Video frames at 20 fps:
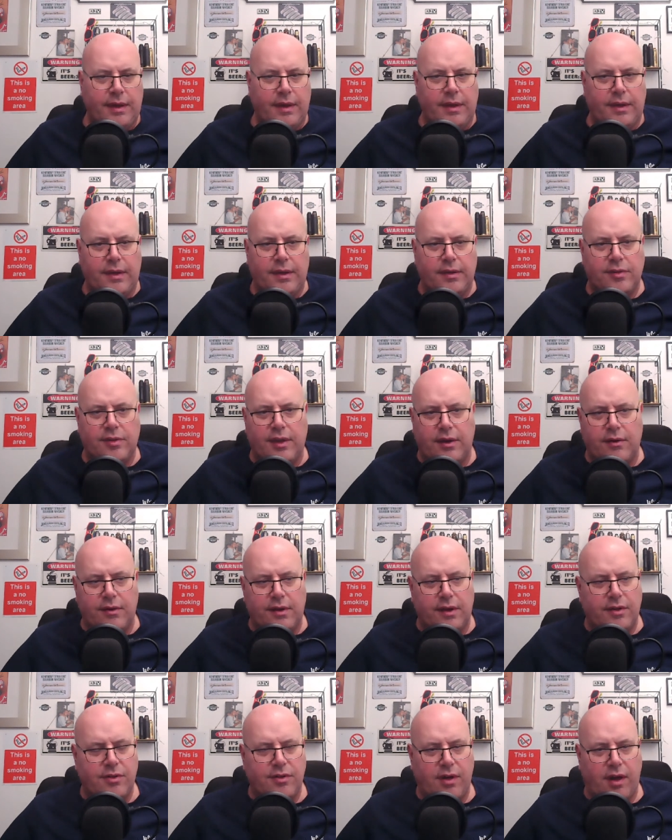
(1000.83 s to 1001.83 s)
a
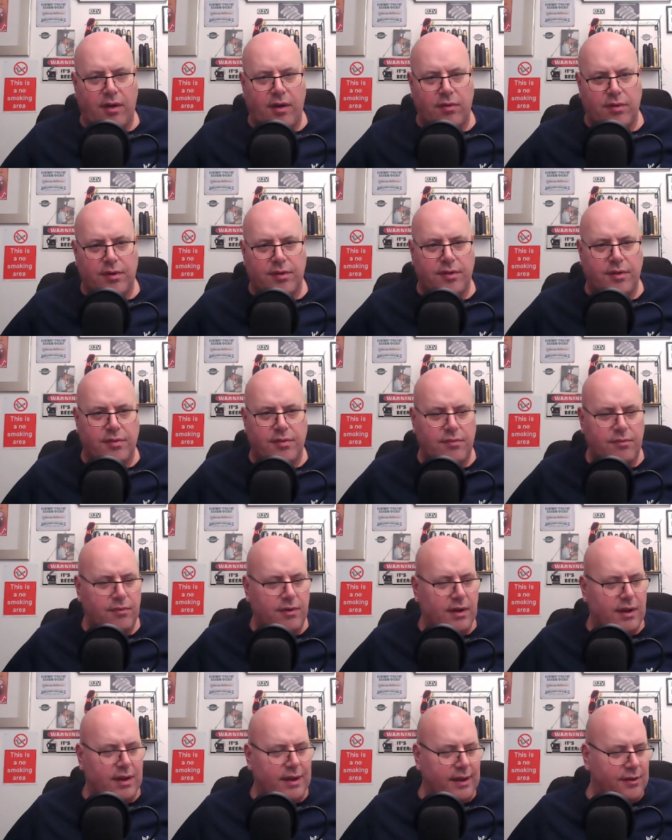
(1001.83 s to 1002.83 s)
serious show which is
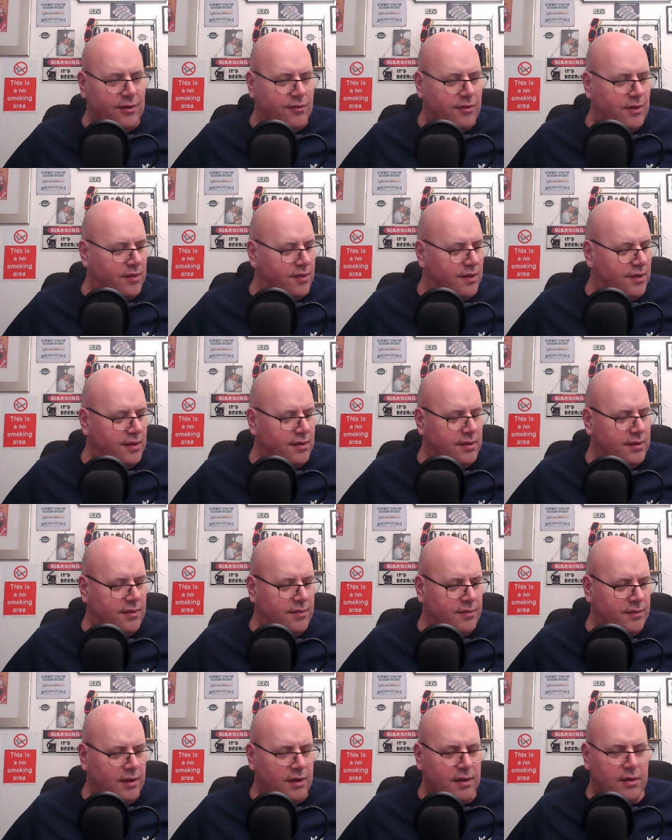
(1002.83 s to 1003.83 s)
really interesting,
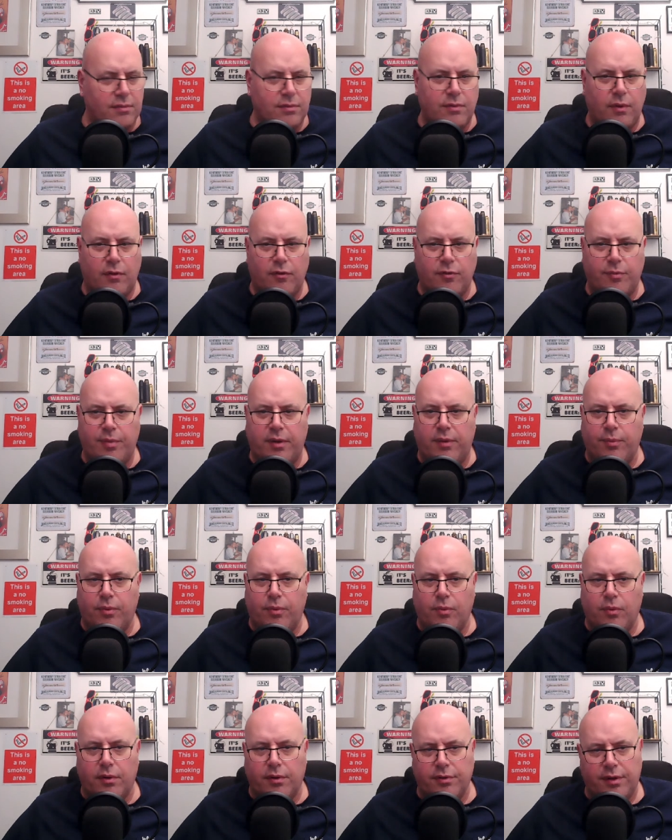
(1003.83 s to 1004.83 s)
and 12
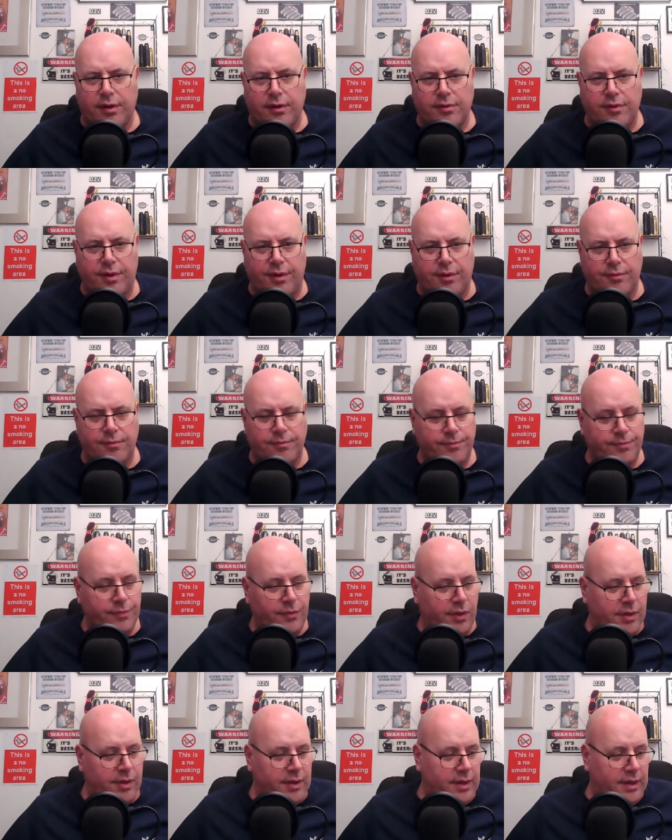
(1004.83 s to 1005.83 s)
people watch it. So
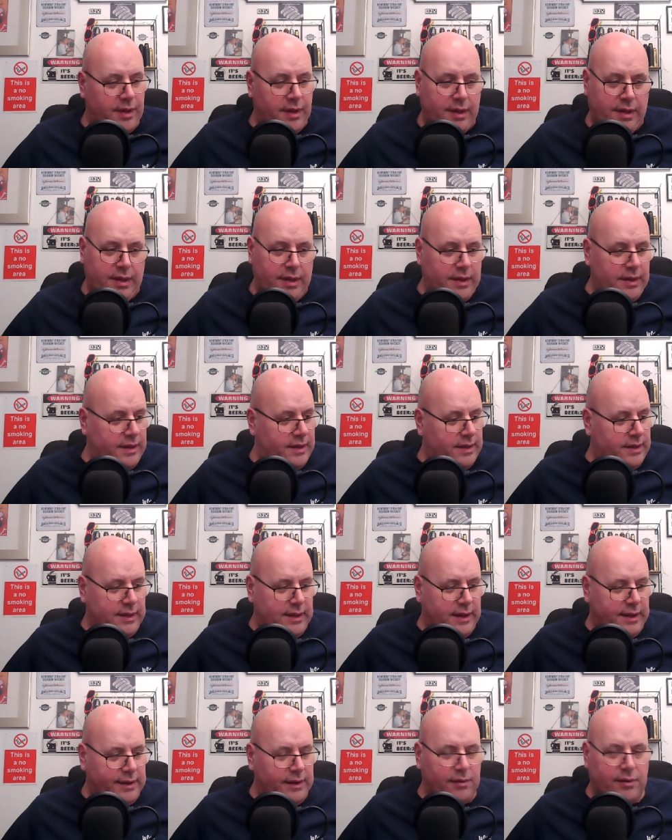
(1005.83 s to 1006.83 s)

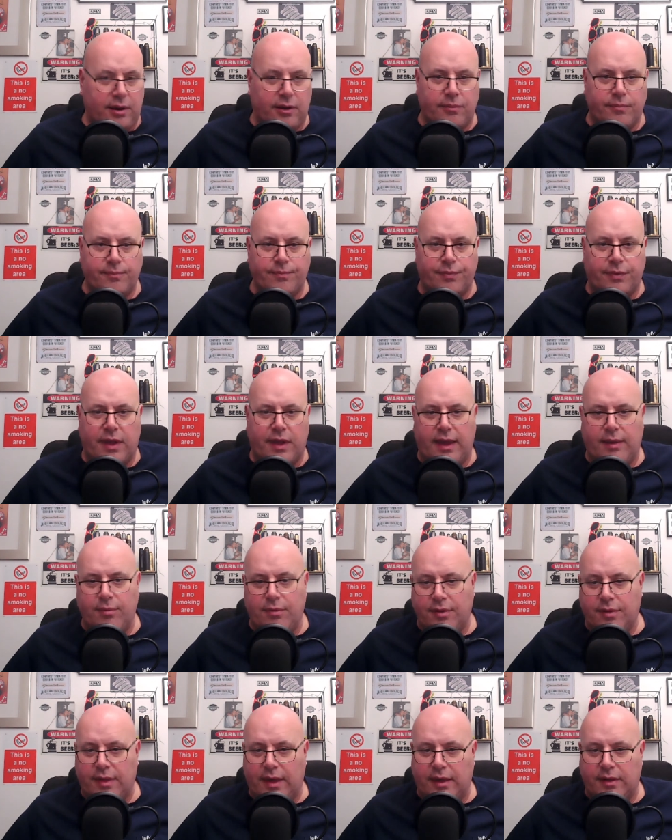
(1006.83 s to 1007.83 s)
I don't know.
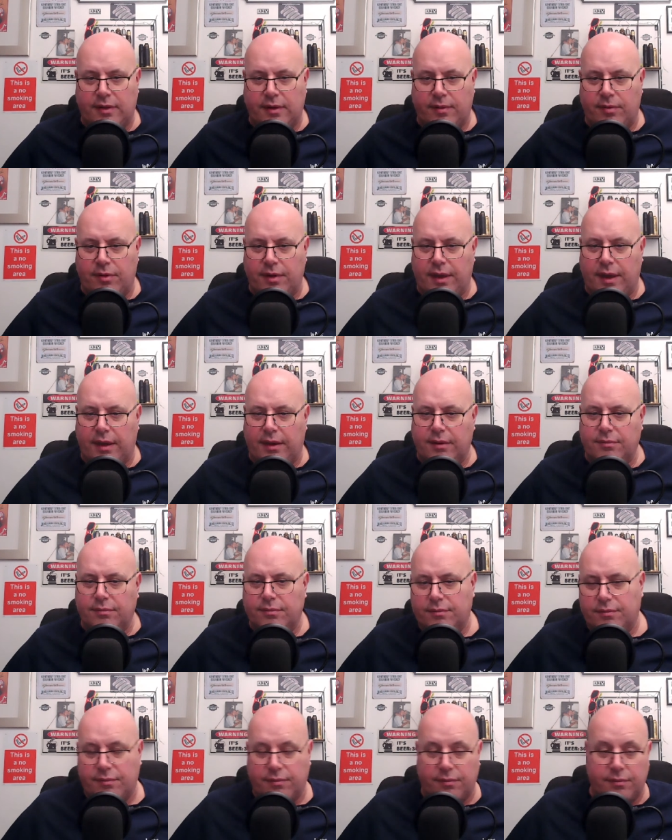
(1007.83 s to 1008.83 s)
Gamers, they seem to get it.
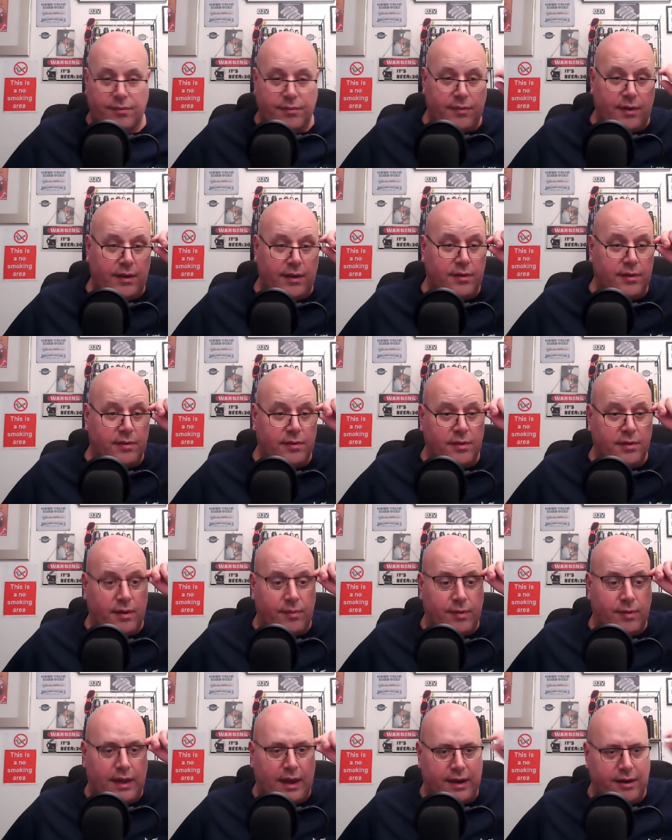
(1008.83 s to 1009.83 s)
They
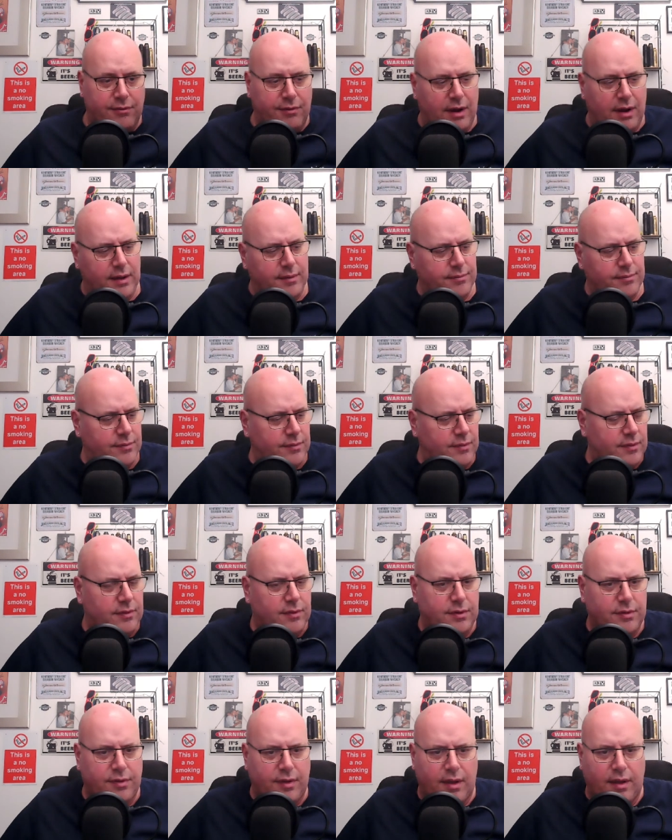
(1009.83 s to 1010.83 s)
seem to get it right. If
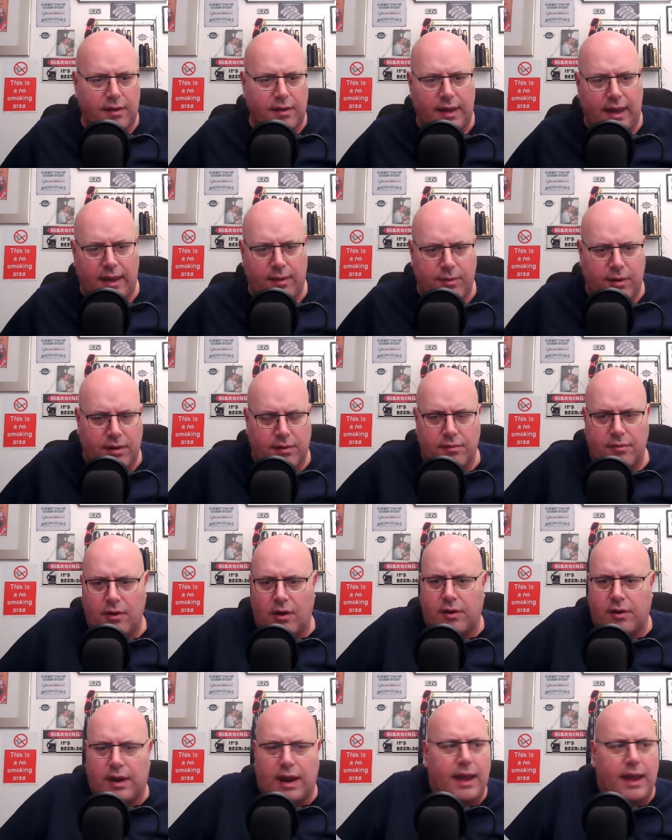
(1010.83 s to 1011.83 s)
you start gaming
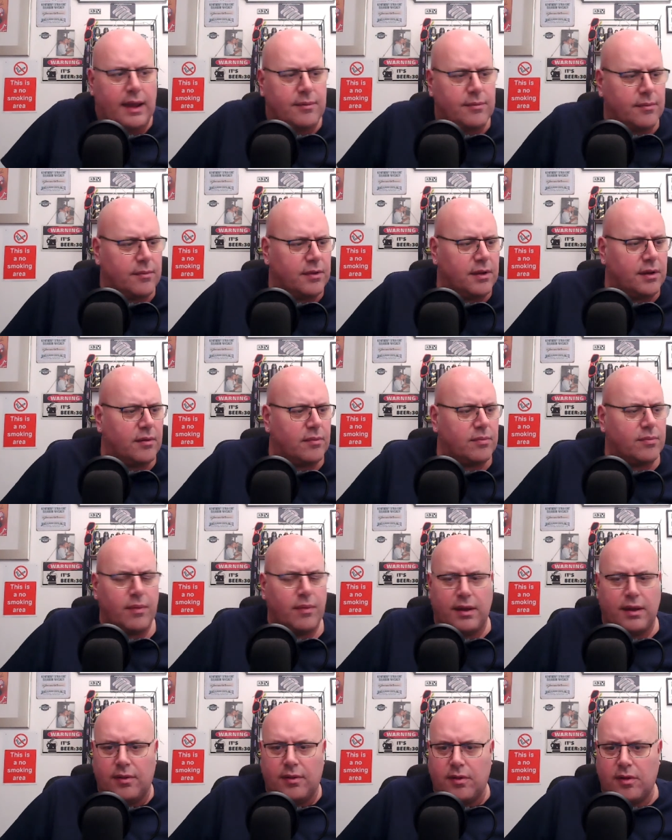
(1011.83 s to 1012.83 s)
online,
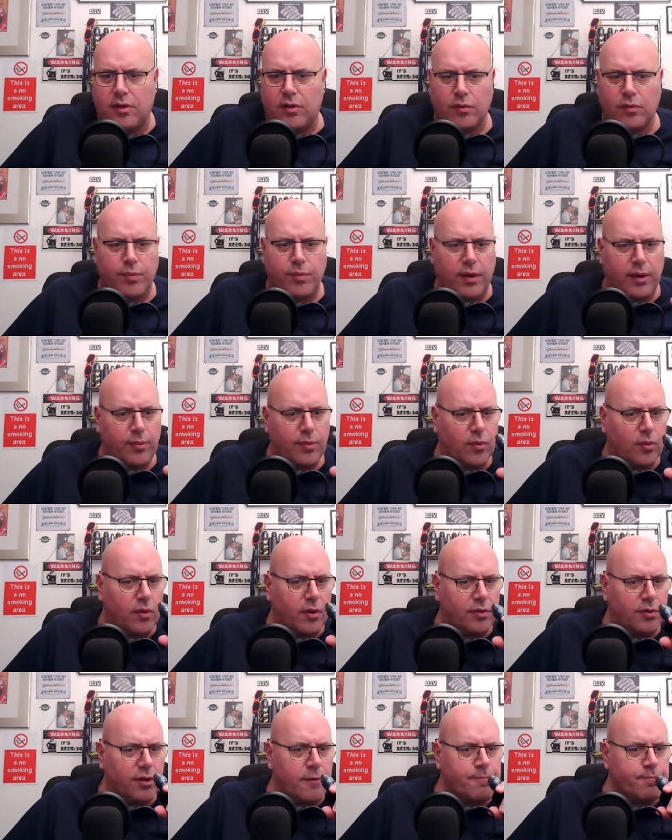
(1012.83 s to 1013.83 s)
millions of young people
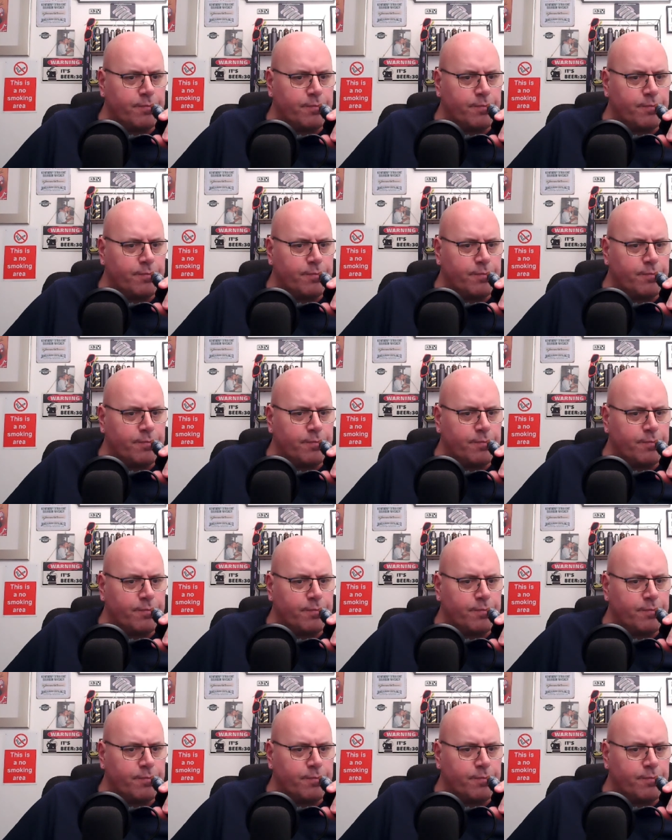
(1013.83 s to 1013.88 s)
watch it.